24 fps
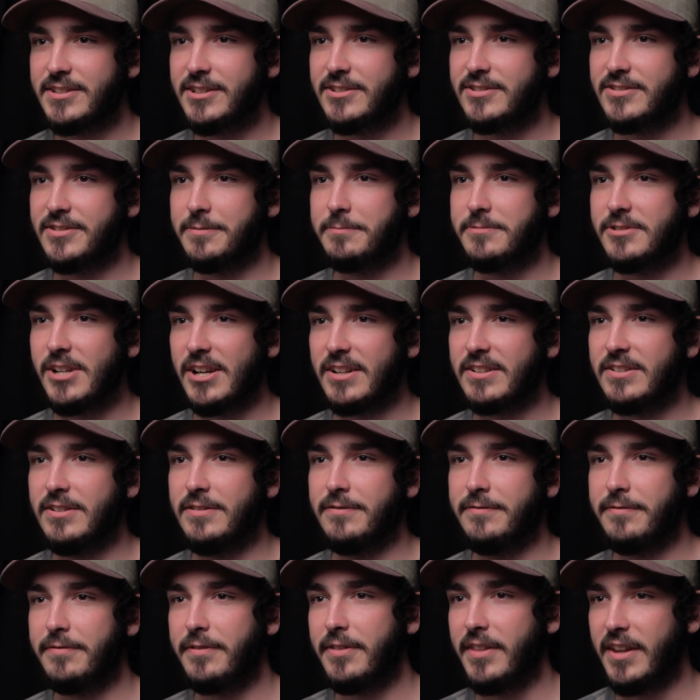
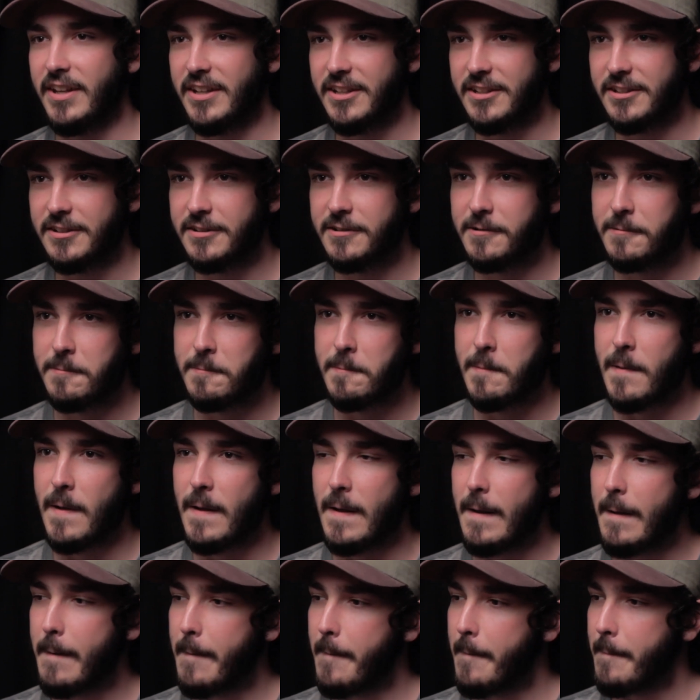subjective thing.
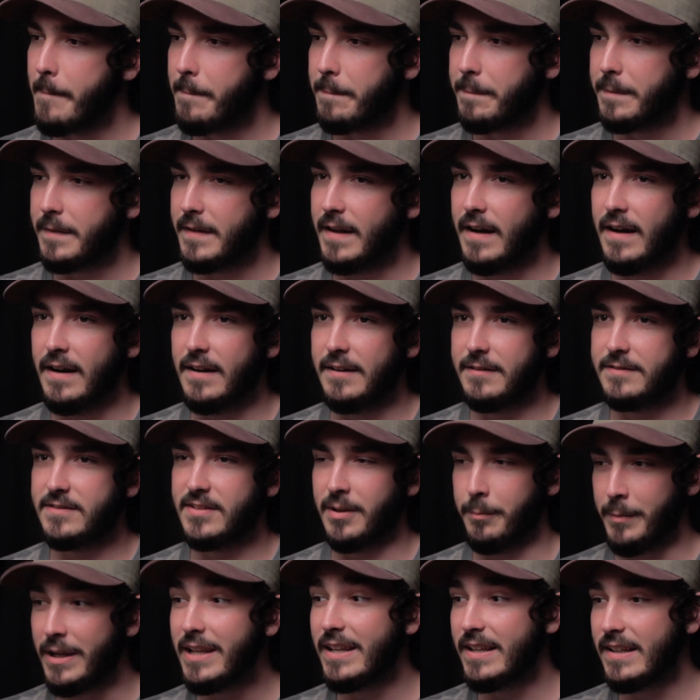
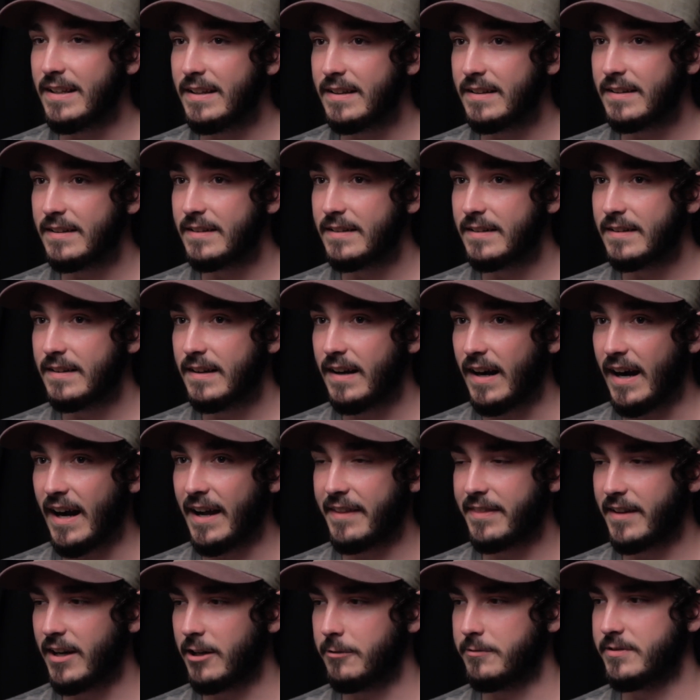To me,
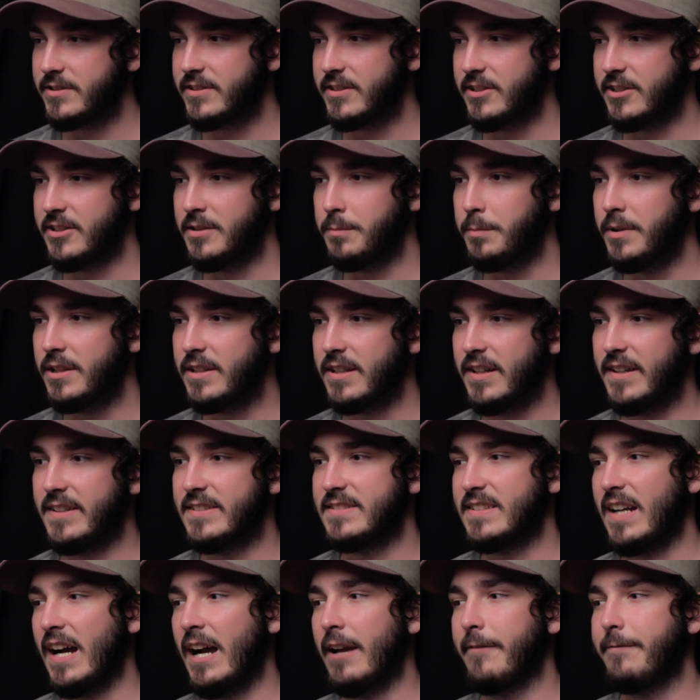I thought it was good
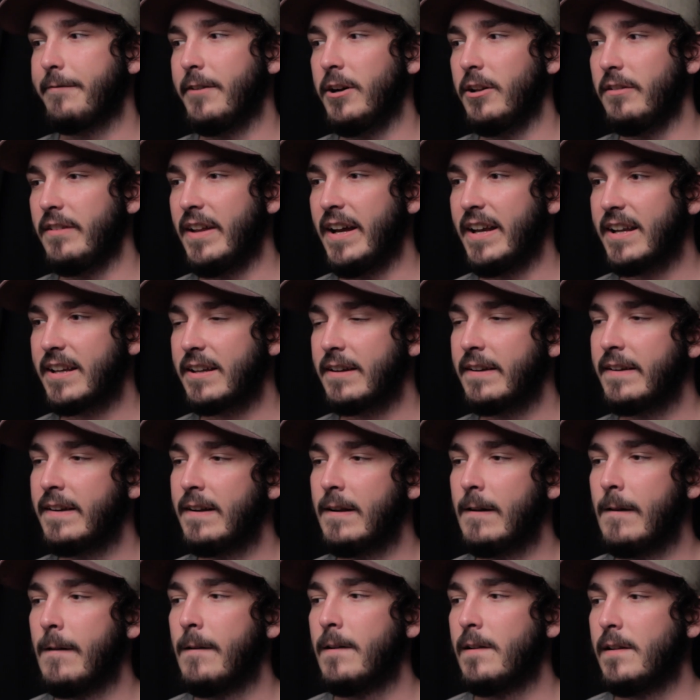because I felt like
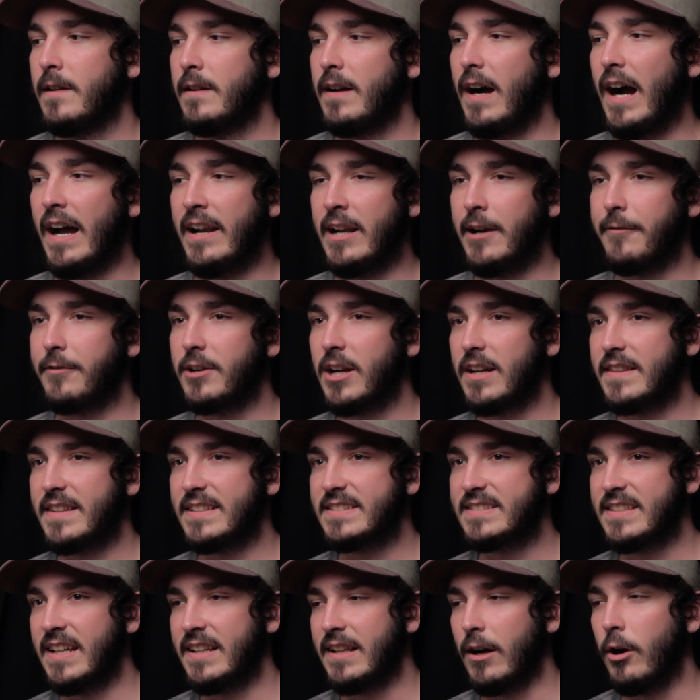I never got the
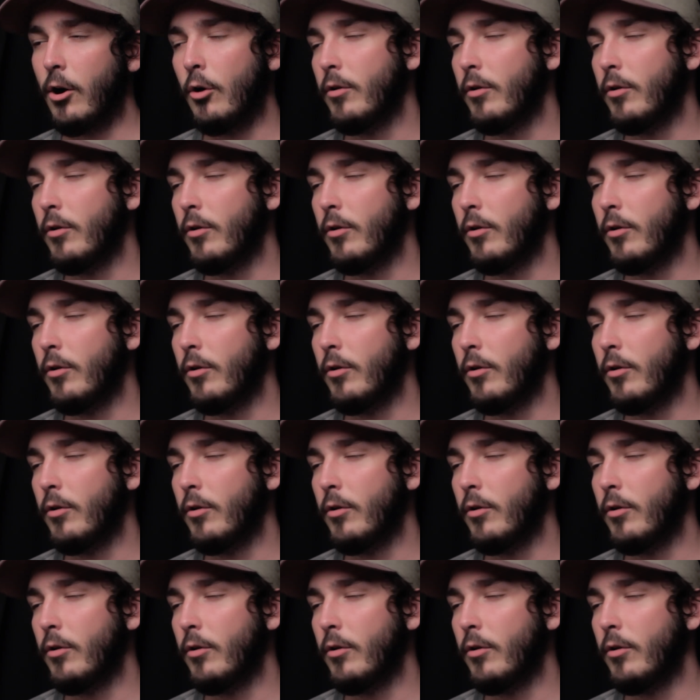sense.